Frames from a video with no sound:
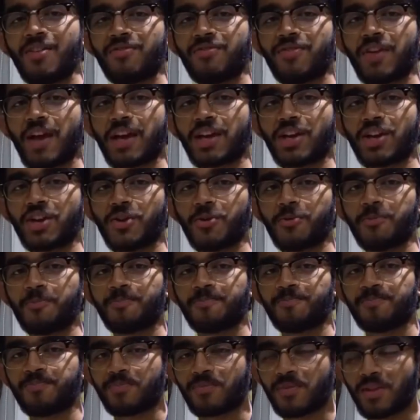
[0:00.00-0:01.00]
Thank you,
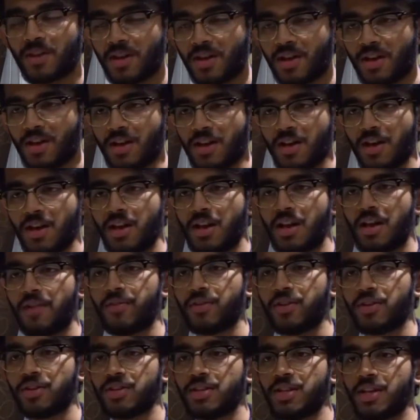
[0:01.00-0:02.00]
and have a
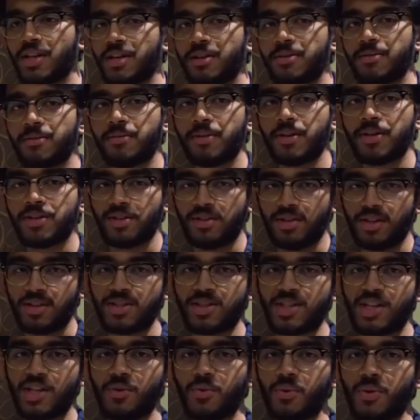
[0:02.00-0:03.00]
good day until I
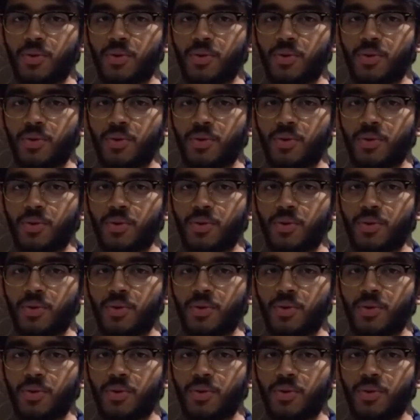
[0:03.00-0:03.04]
see you